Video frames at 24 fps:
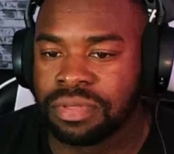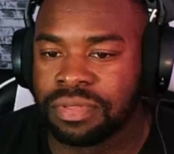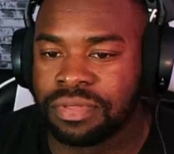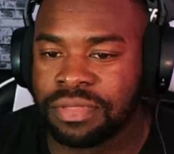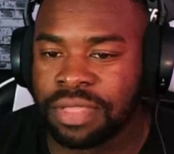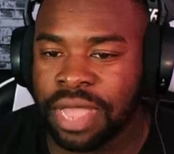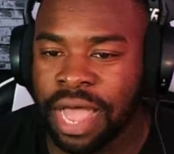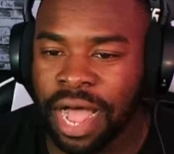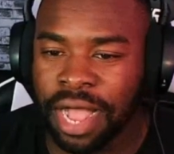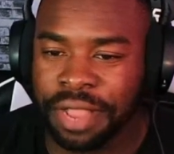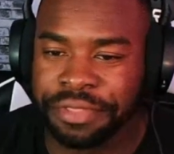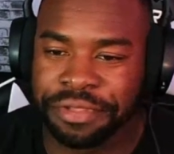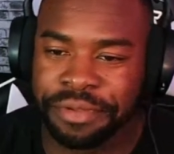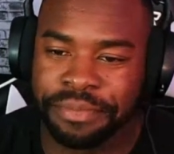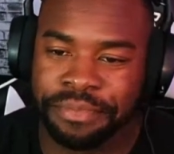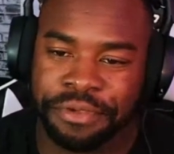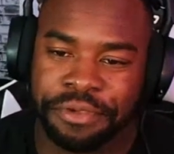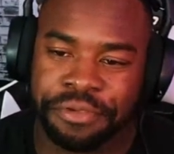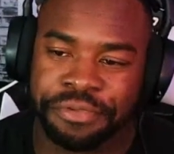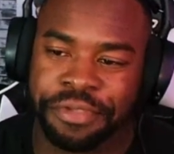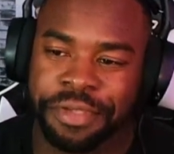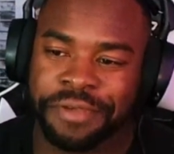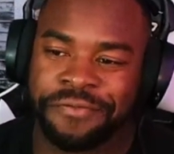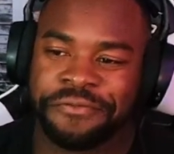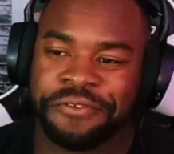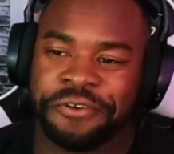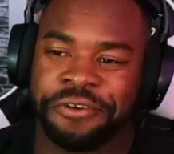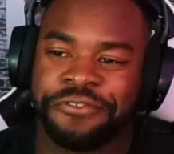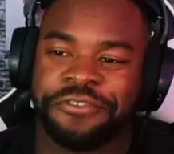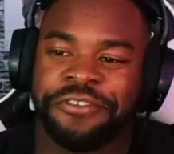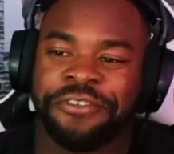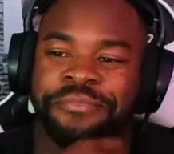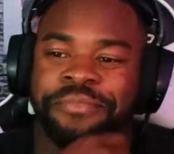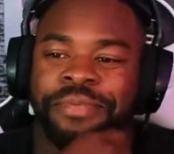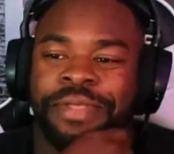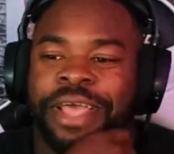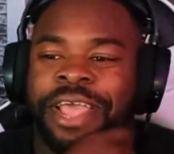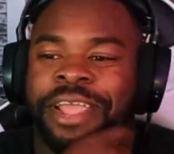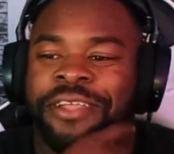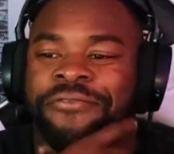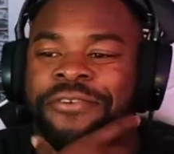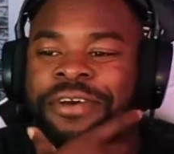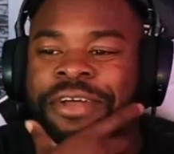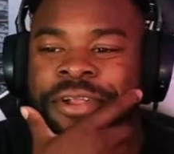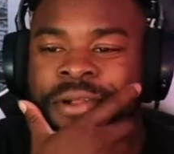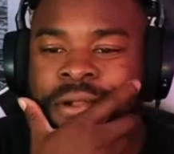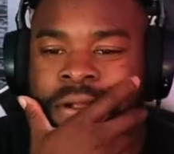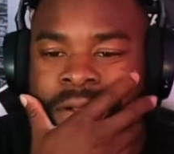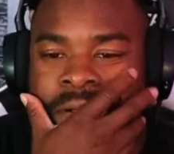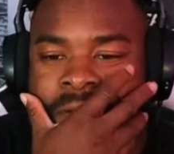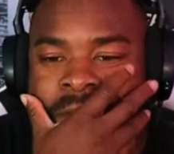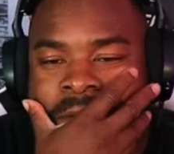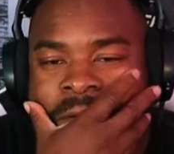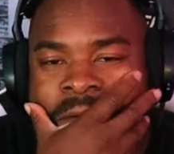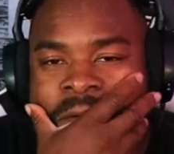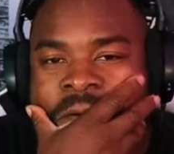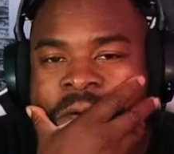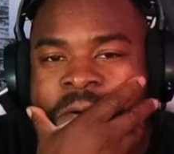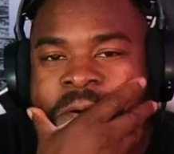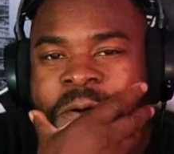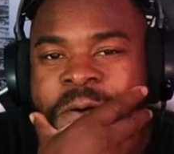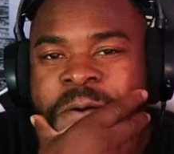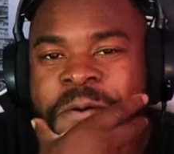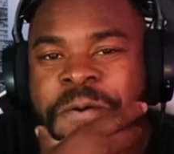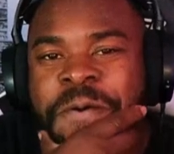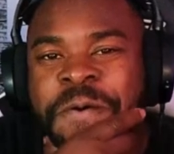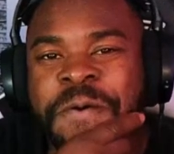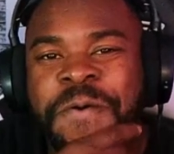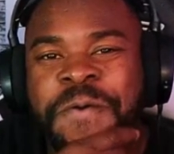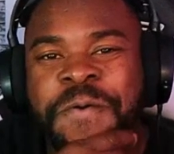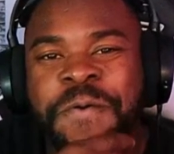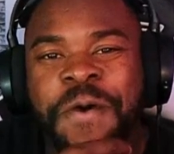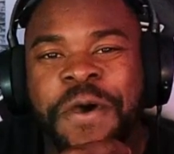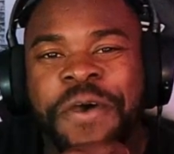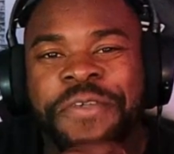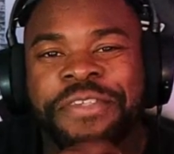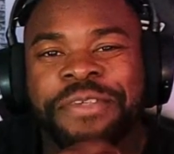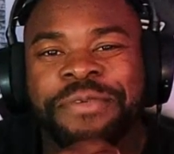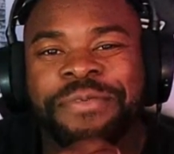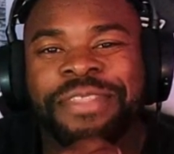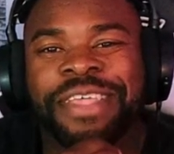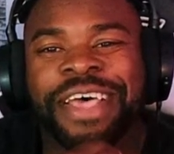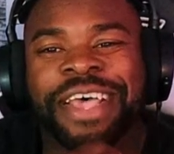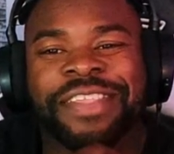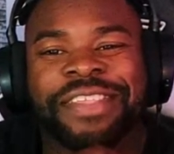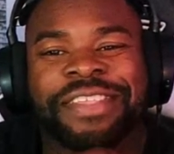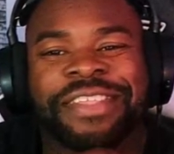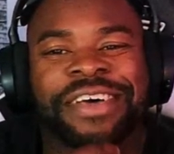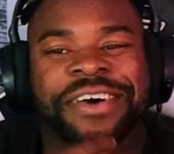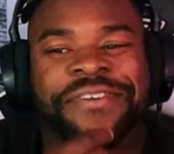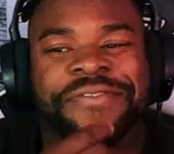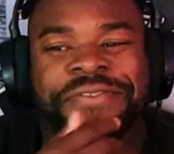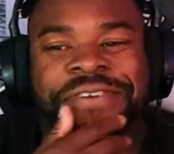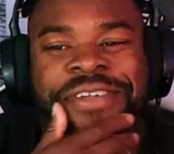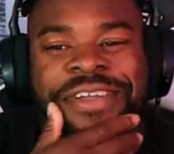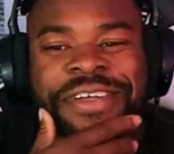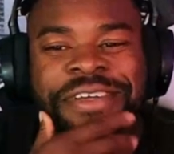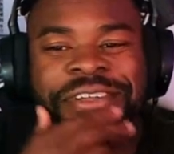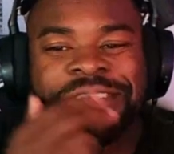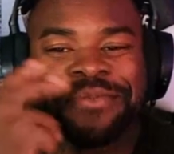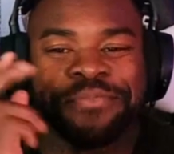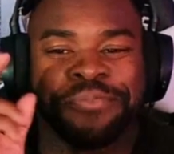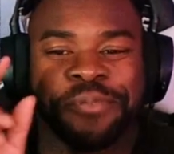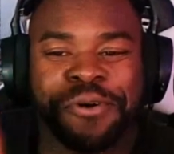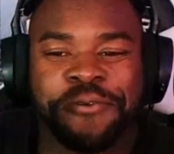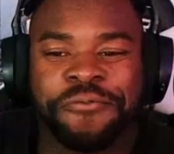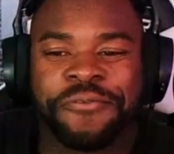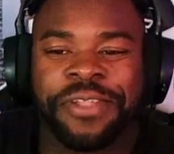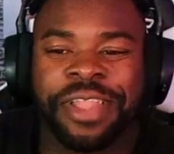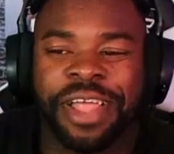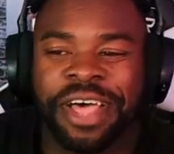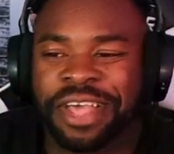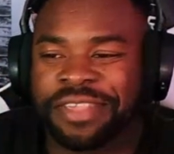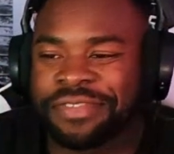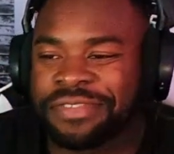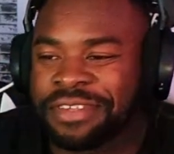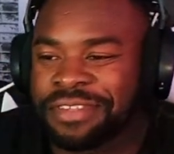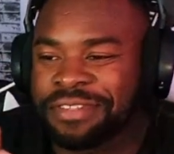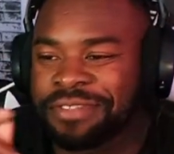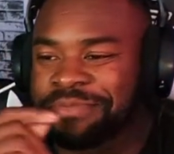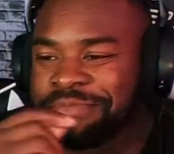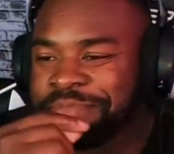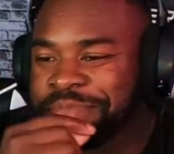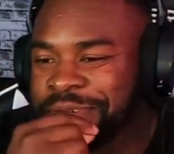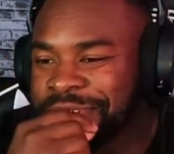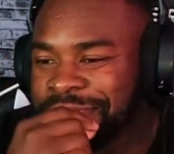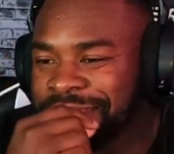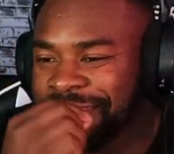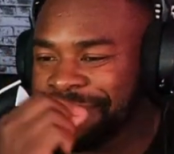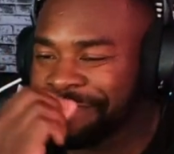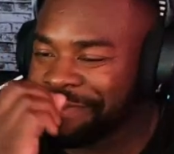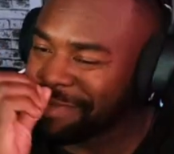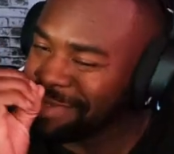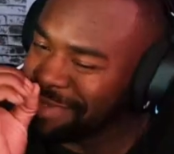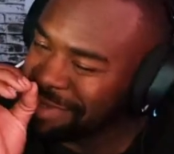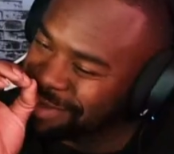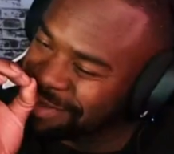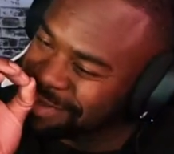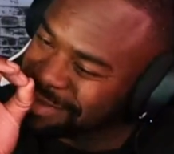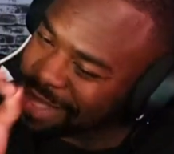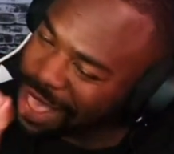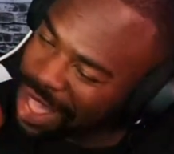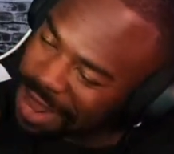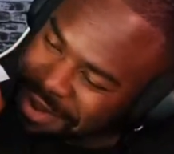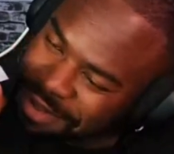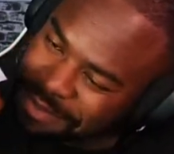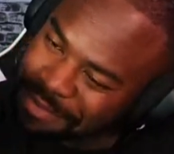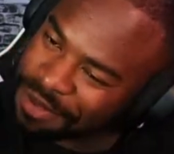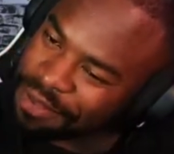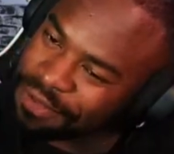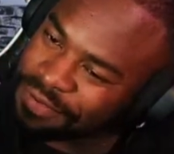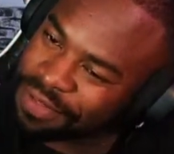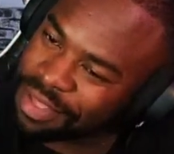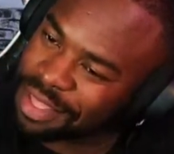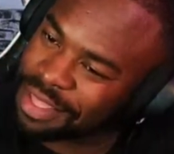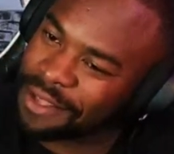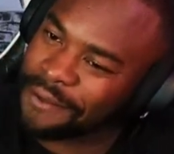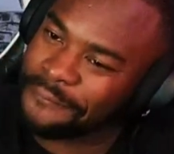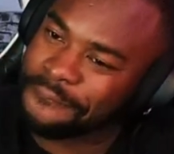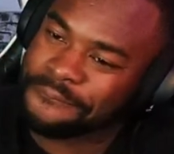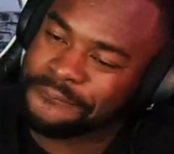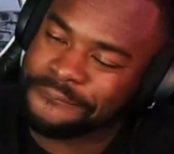Sound the Music versus Blade Runner. Ooh, that's a that's a tough one. They're both classics, but Sound of Music